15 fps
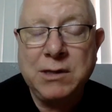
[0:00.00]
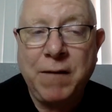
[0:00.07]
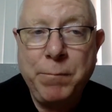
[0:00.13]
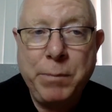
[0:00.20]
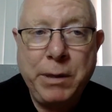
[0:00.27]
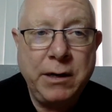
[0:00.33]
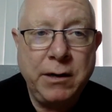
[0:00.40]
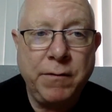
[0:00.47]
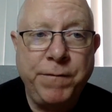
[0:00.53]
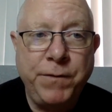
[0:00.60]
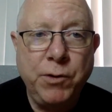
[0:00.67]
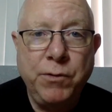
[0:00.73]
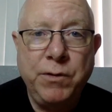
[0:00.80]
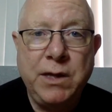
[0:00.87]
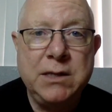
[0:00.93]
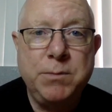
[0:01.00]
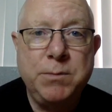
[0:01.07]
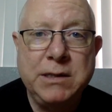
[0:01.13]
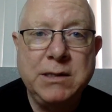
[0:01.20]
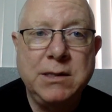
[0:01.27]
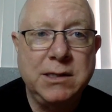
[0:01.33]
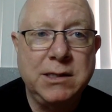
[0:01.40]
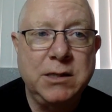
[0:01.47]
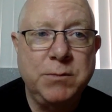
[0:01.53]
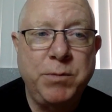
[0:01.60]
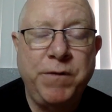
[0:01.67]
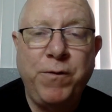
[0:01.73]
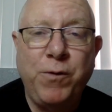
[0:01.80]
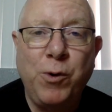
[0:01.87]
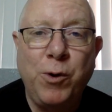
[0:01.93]
I've been in a few of these businesses
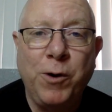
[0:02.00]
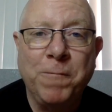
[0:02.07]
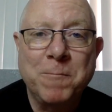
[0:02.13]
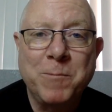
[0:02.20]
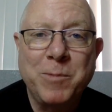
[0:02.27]
before,